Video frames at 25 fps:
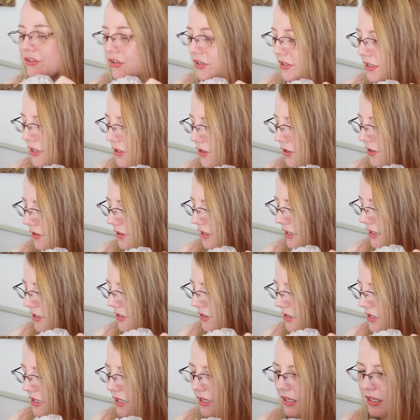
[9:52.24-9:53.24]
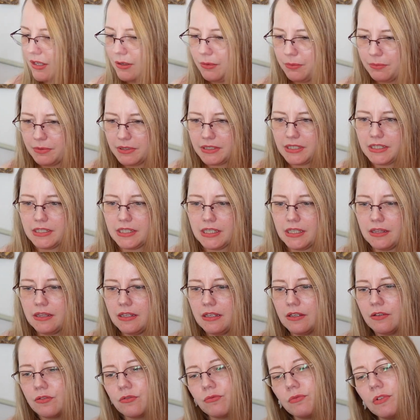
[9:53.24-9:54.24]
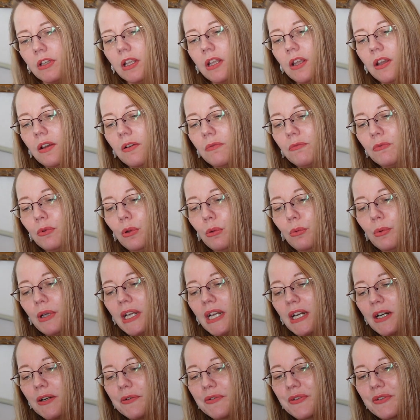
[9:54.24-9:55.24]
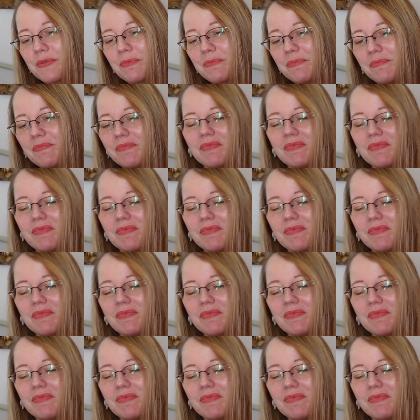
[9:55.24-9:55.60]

sure I got these. Where did I get these? Wool Warehouse.